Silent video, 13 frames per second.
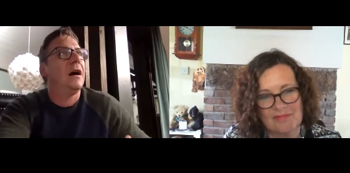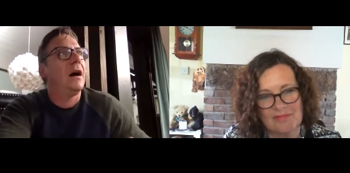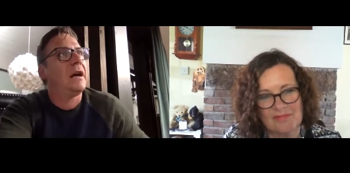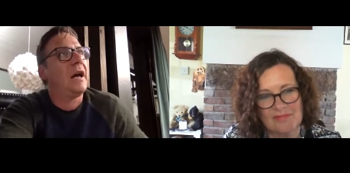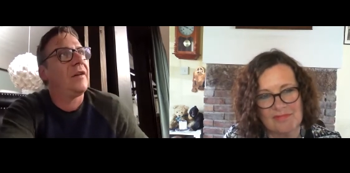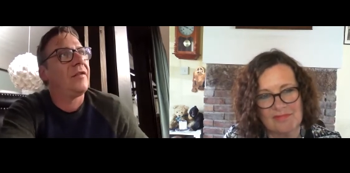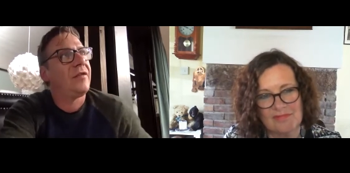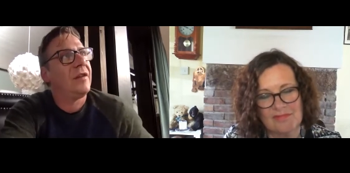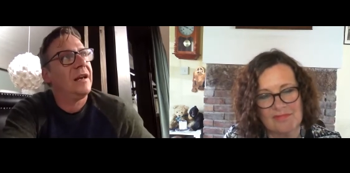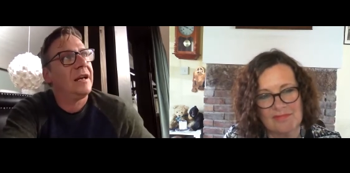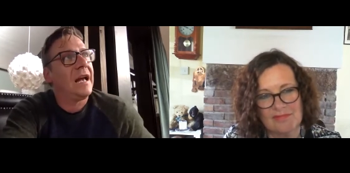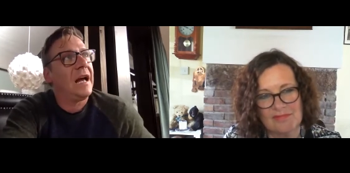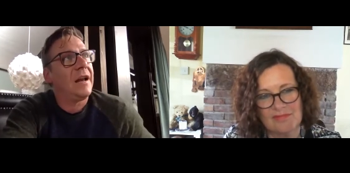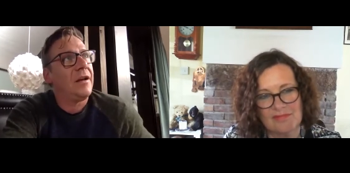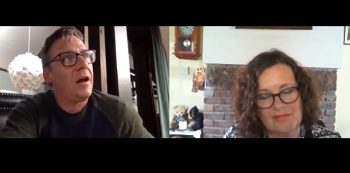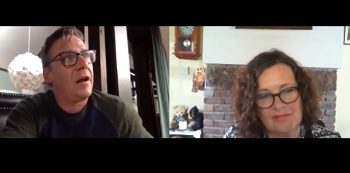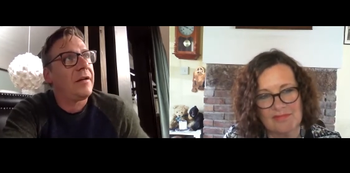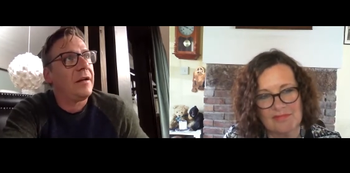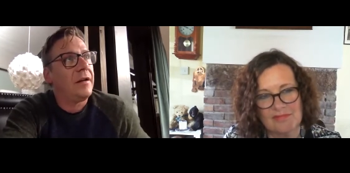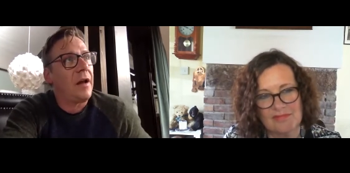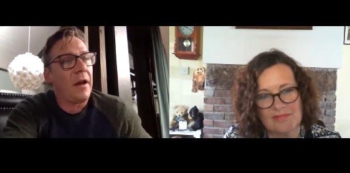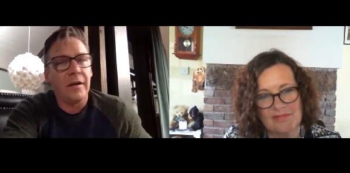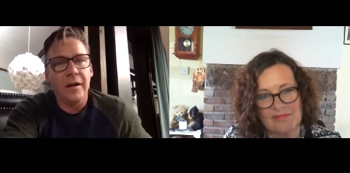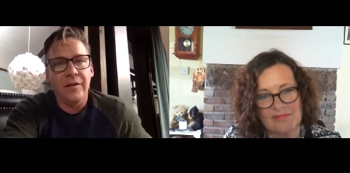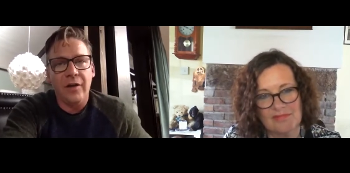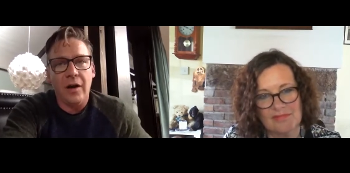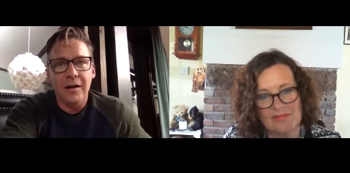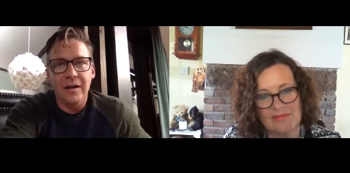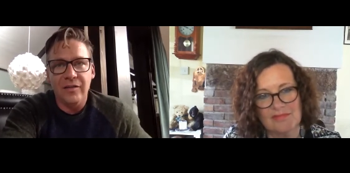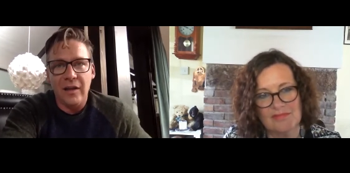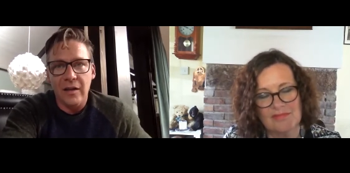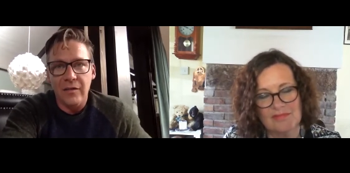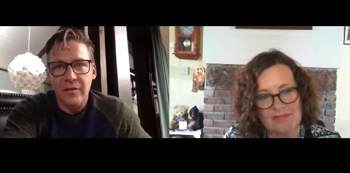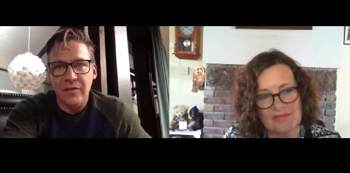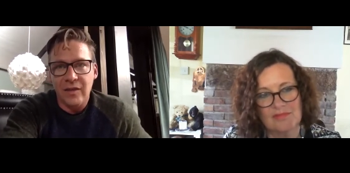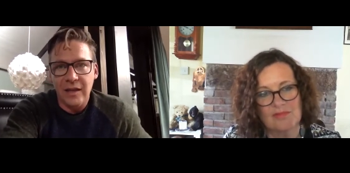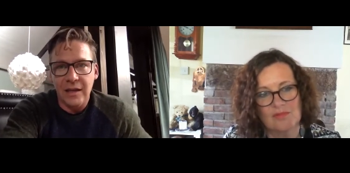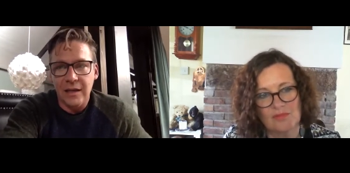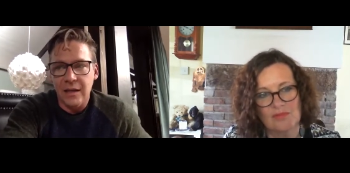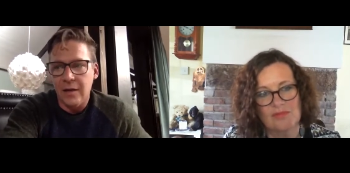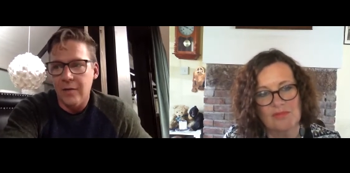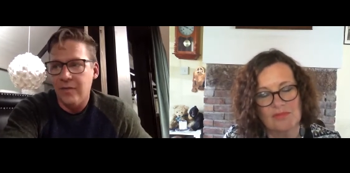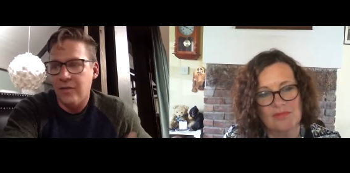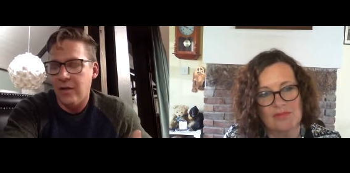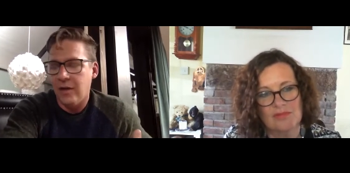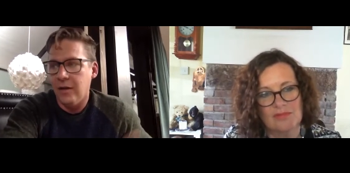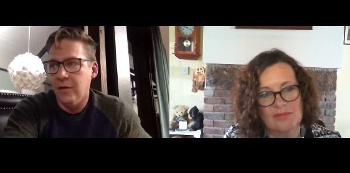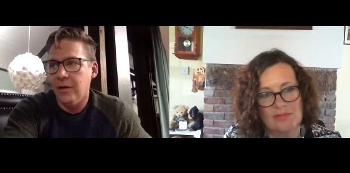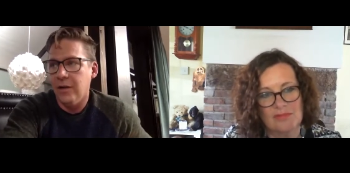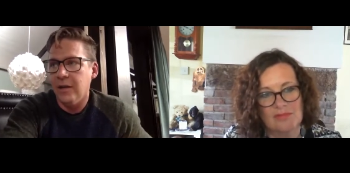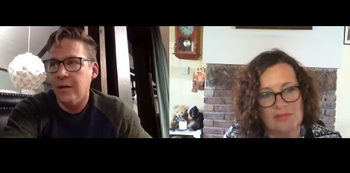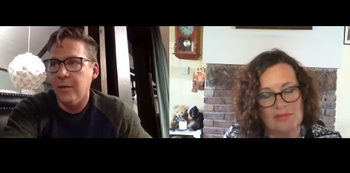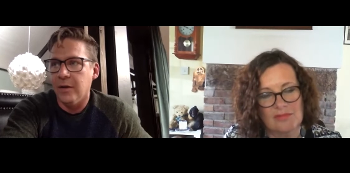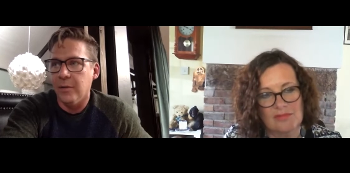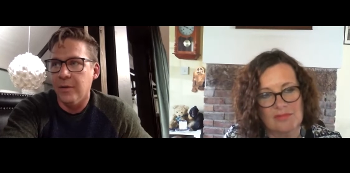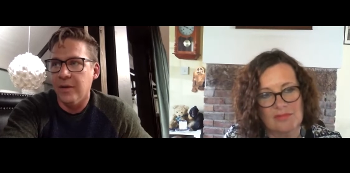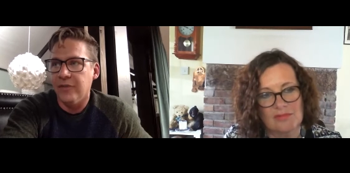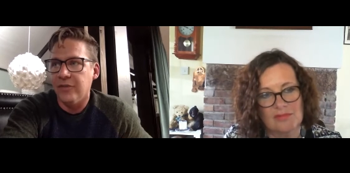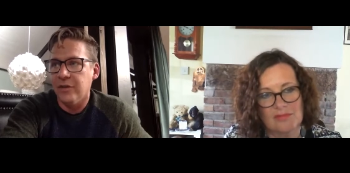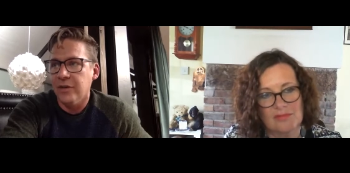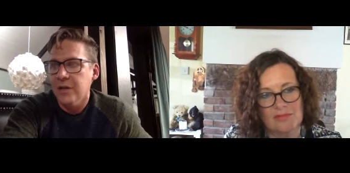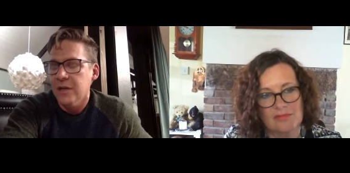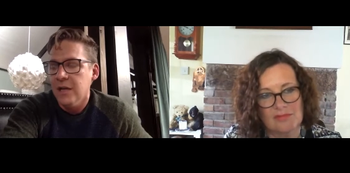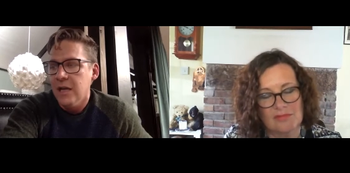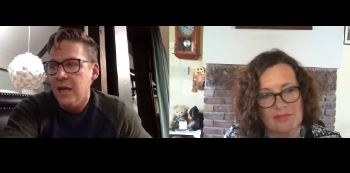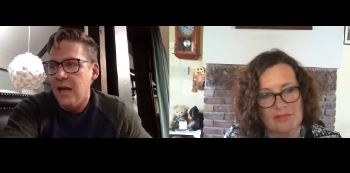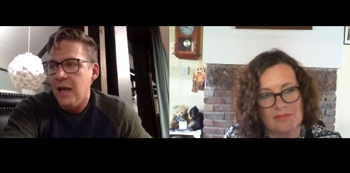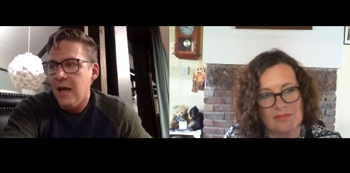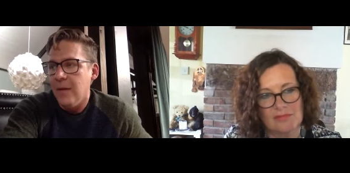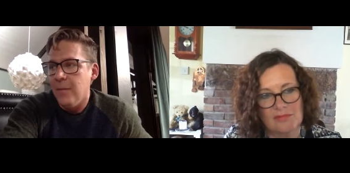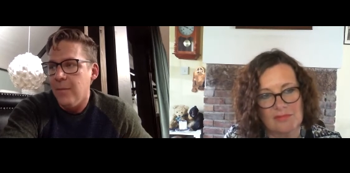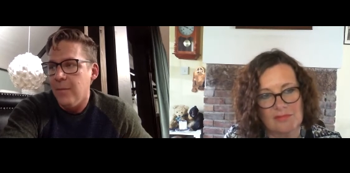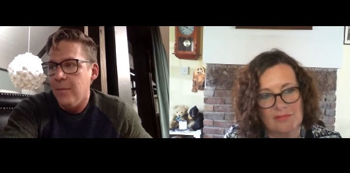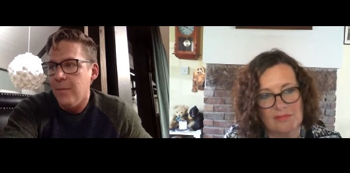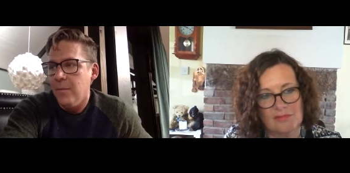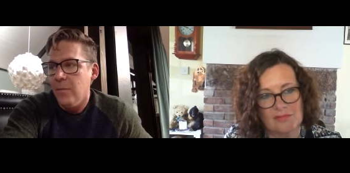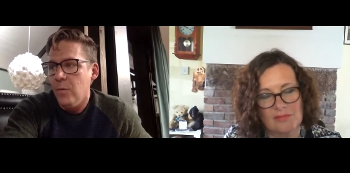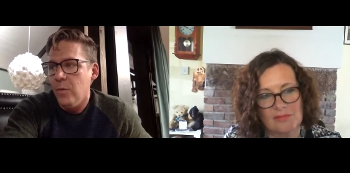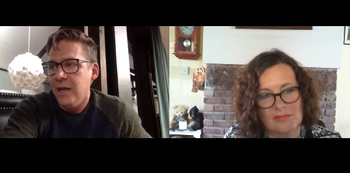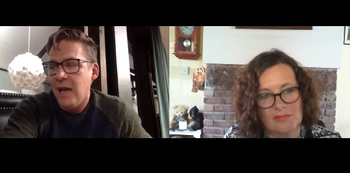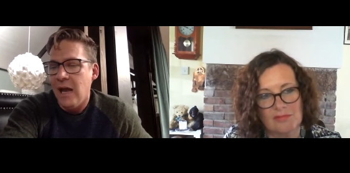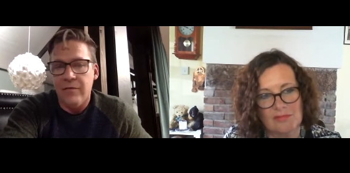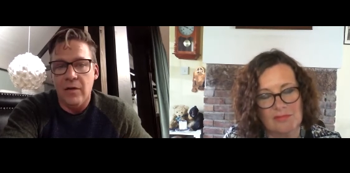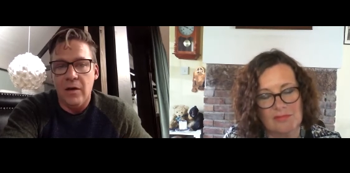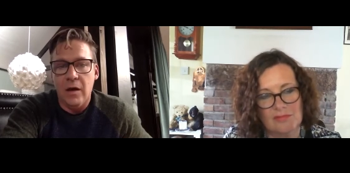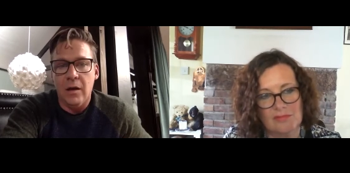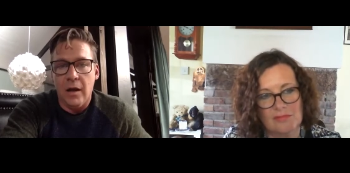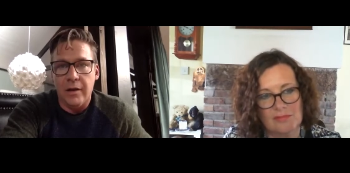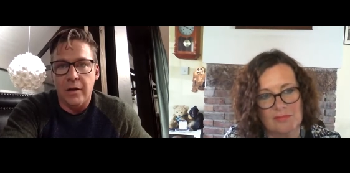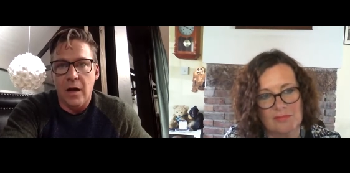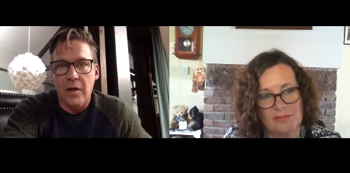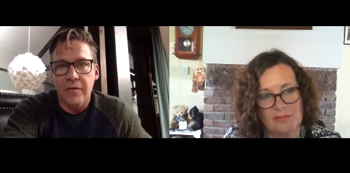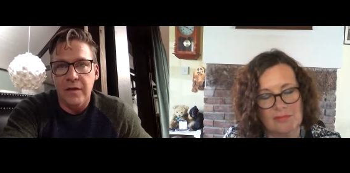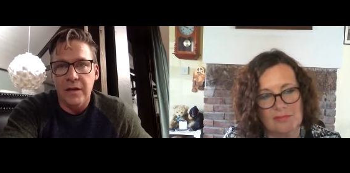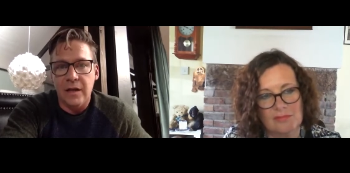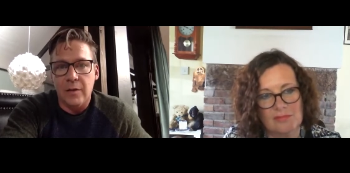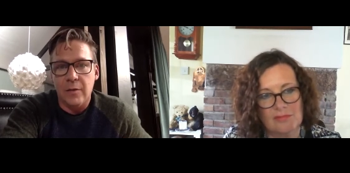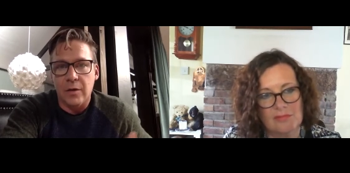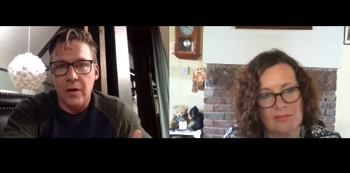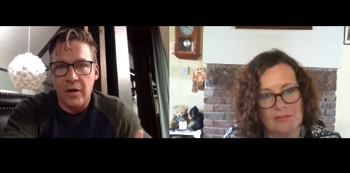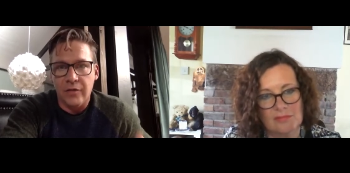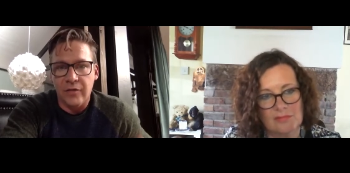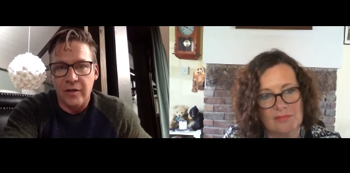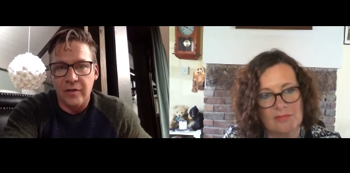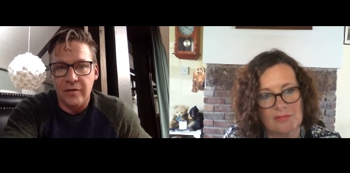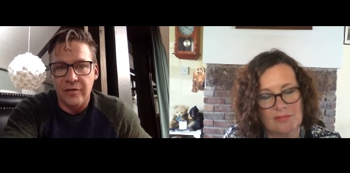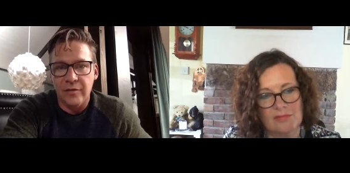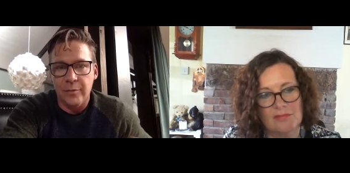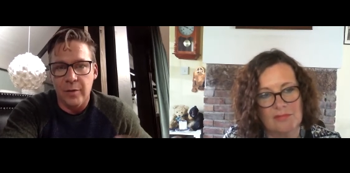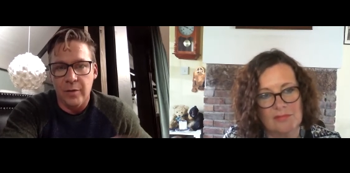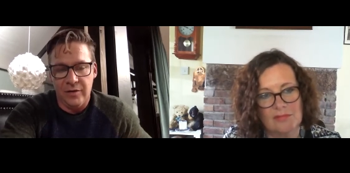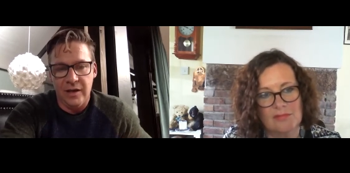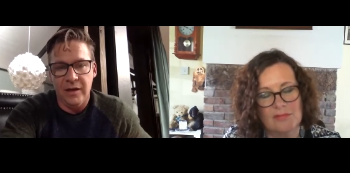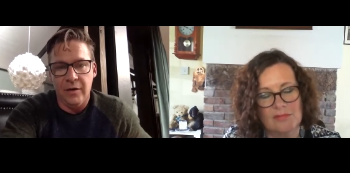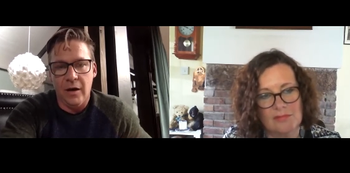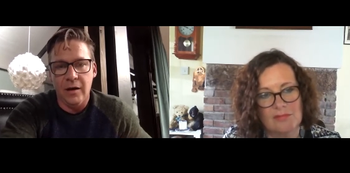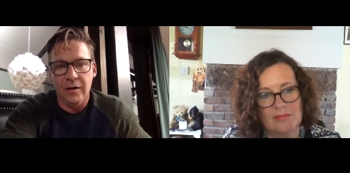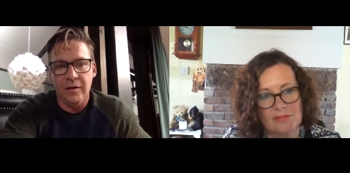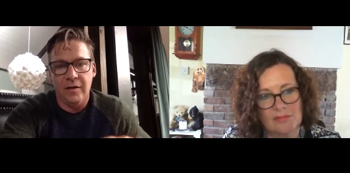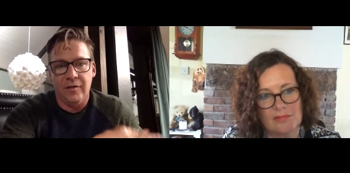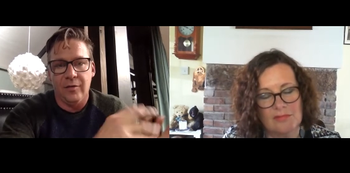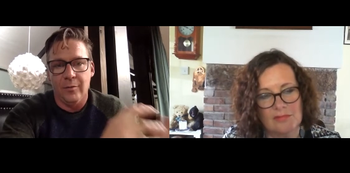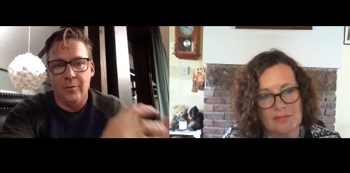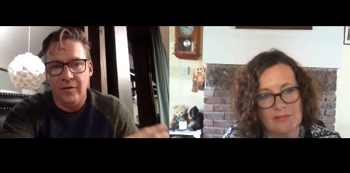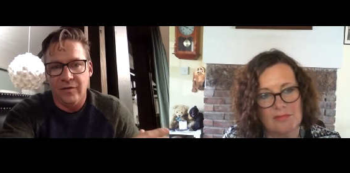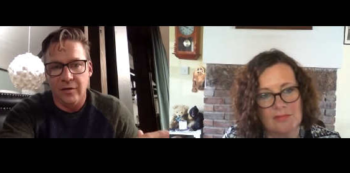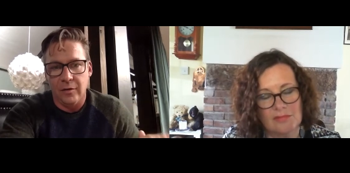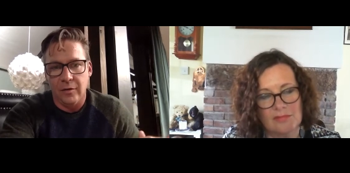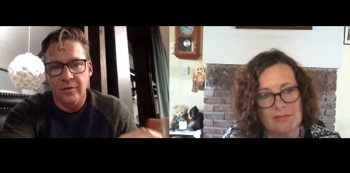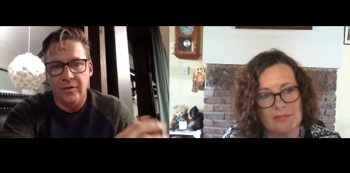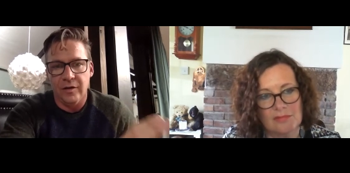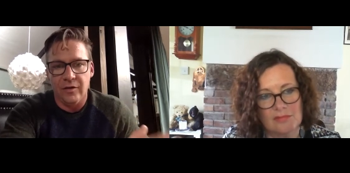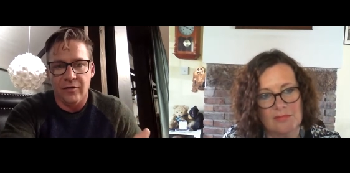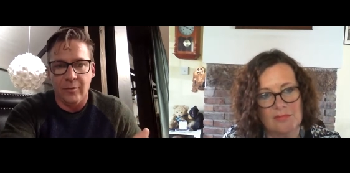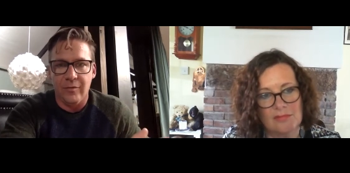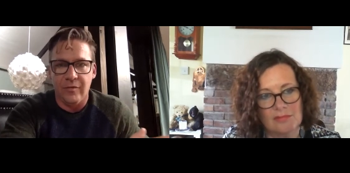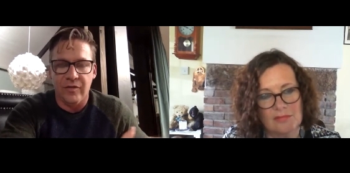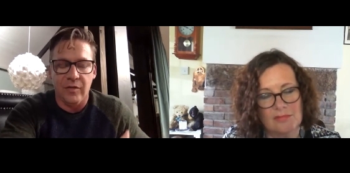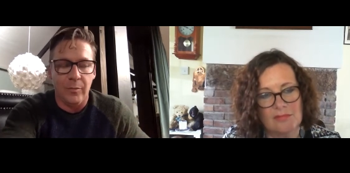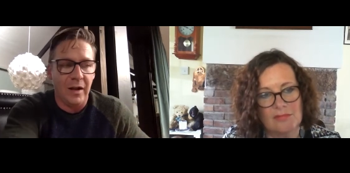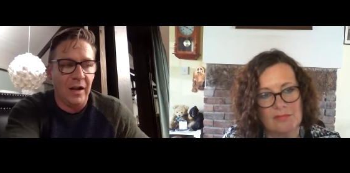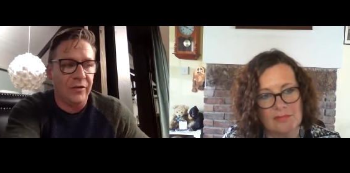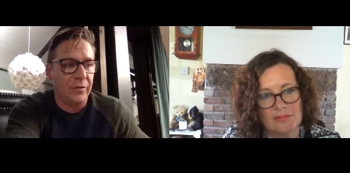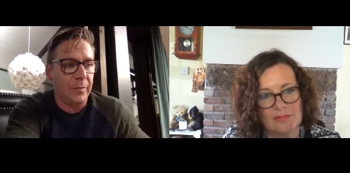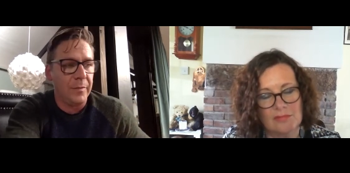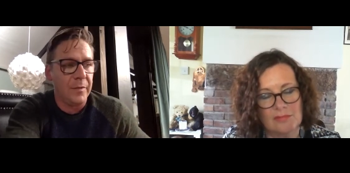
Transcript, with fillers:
Speaker 1: i guess again not not an entirely selfless thing you know it's kind of looking at the bigger picture um we have a lot of coffee that we're contracted to both in ireland and some of it's in london and some of it's in belgium